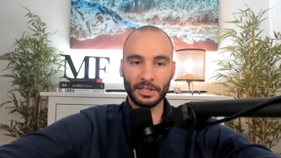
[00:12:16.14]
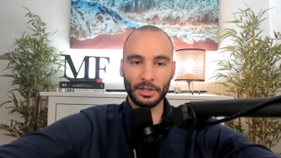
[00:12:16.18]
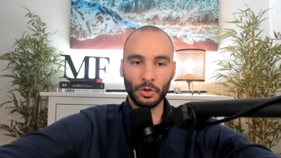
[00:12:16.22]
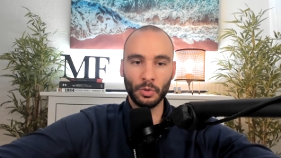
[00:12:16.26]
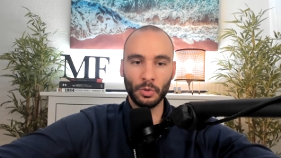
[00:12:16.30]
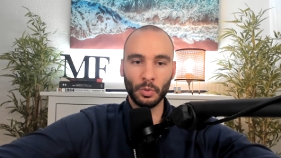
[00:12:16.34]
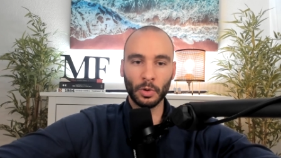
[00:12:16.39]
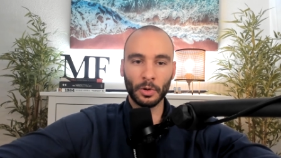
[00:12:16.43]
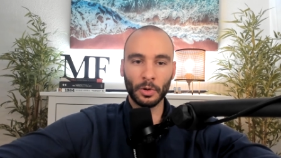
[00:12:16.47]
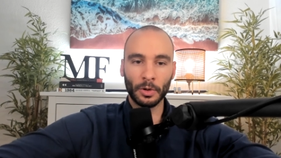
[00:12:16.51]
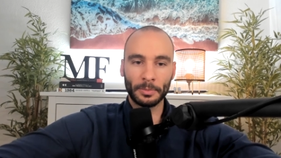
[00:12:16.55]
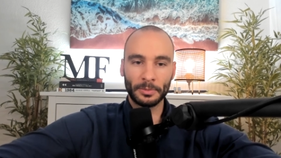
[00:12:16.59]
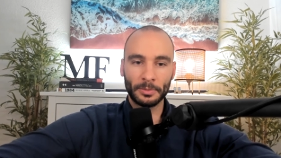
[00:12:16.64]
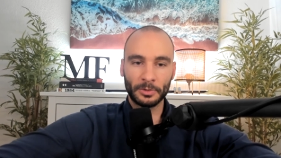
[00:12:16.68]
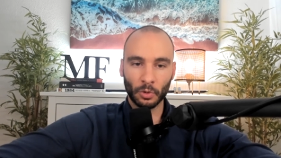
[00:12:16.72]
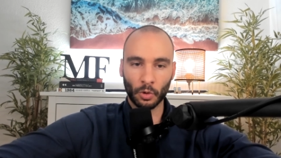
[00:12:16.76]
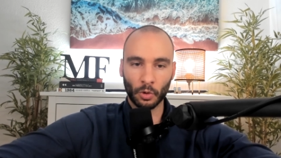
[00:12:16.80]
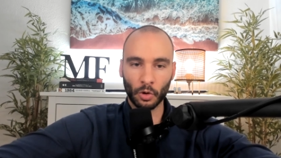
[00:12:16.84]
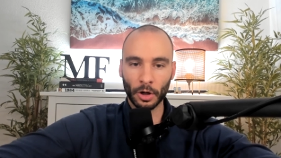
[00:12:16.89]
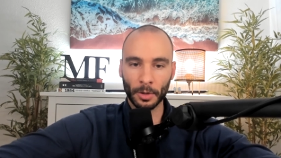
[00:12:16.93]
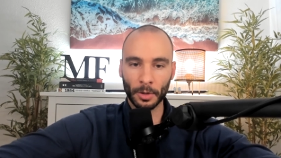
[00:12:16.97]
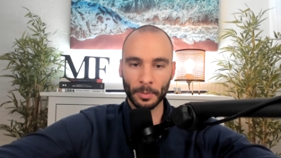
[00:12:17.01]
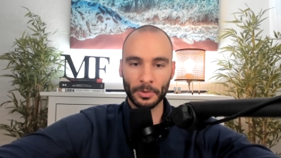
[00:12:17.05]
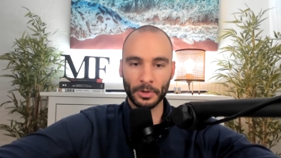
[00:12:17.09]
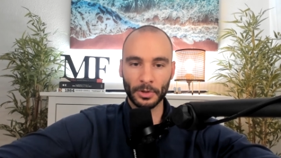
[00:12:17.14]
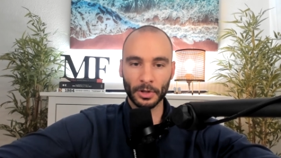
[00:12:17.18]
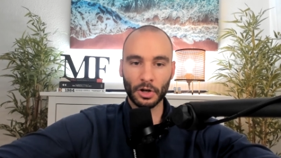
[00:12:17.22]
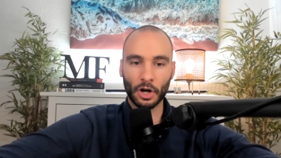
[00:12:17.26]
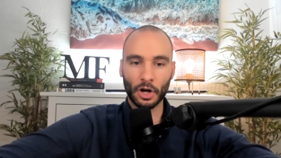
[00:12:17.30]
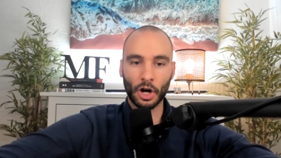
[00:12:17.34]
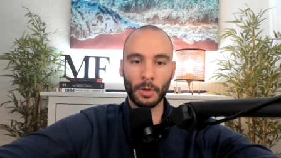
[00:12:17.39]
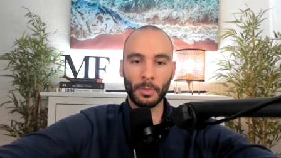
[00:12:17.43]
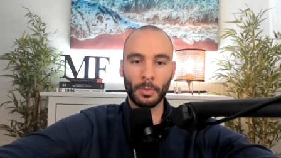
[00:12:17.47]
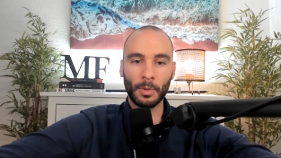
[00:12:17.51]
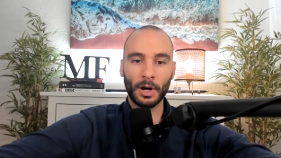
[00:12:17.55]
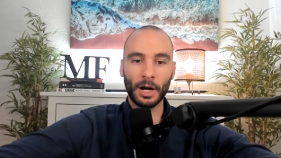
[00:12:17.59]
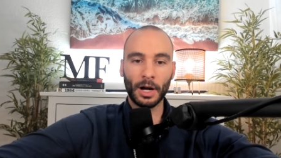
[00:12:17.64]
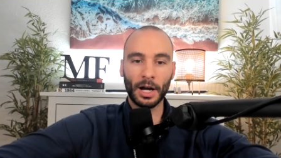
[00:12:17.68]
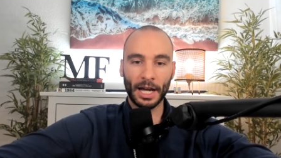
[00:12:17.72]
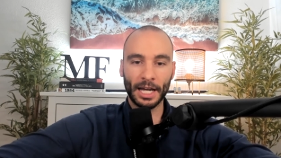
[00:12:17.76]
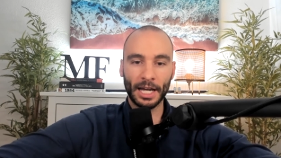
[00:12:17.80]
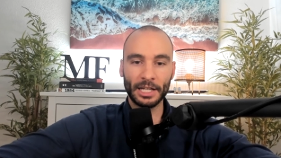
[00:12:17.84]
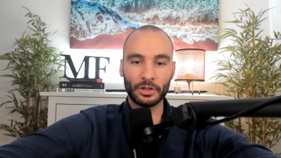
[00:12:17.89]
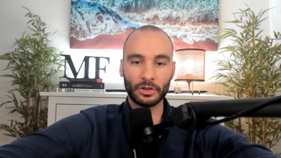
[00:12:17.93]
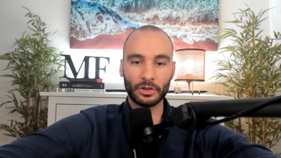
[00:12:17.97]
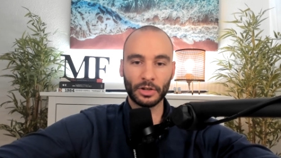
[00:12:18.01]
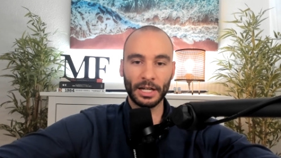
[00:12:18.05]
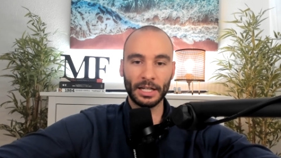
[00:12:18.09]
you will absorb the
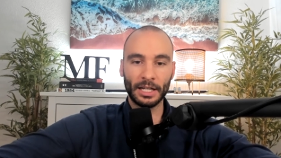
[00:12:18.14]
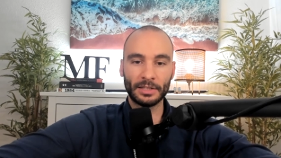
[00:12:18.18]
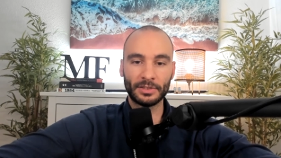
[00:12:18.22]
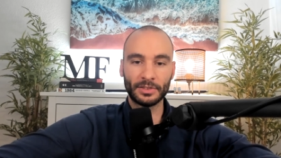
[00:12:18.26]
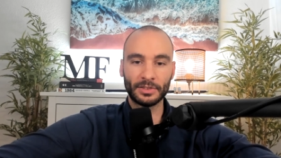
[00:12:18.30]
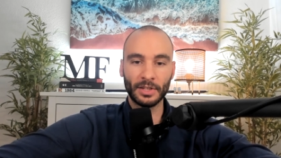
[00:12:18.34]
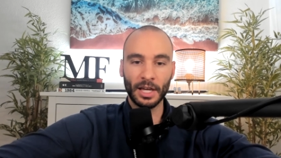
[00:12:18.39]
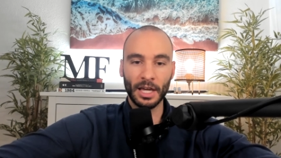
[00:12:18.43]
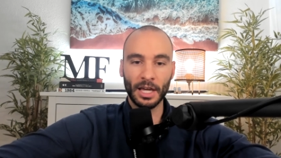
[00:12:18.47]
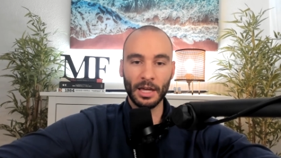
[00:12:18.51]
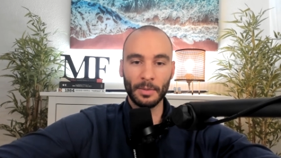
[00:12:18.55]
carbohydrates